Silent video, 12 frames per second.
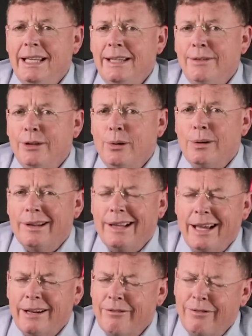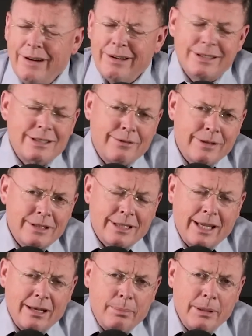even though a lot of very
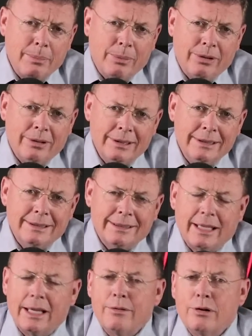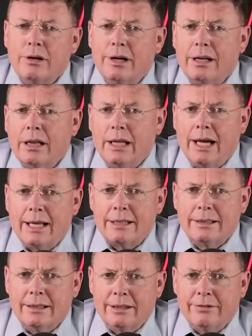sophisticated people gave her a lot
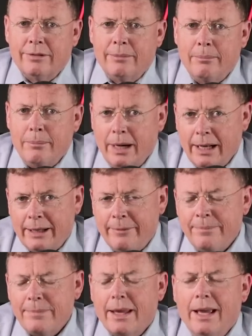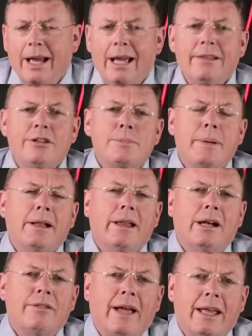of money. And there's been a
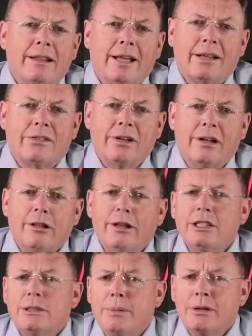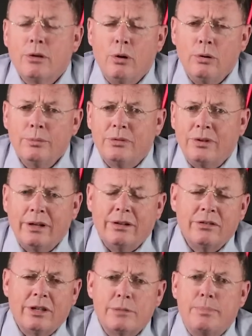lot of headlines that Elizabeth Holmes'
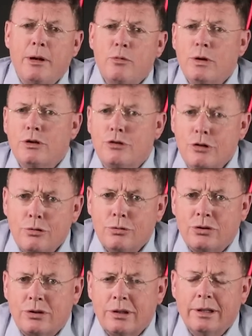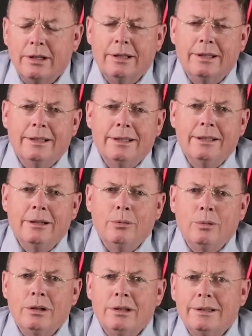sentence has been reduced.
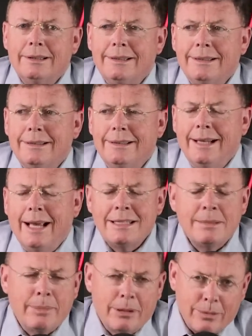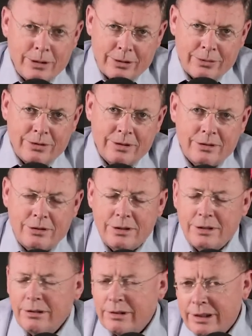Well, it hasn't been reduced.
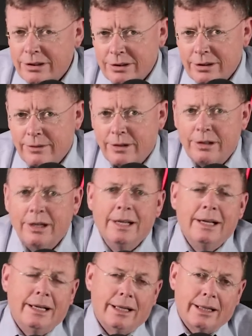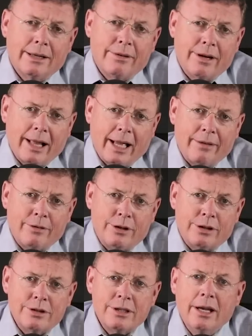She's still going to serve her 11 and a half
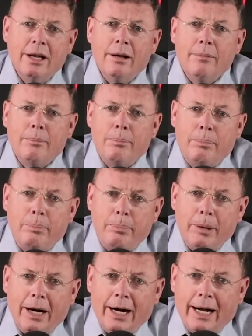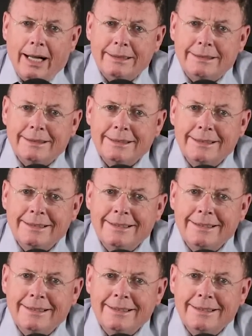years. But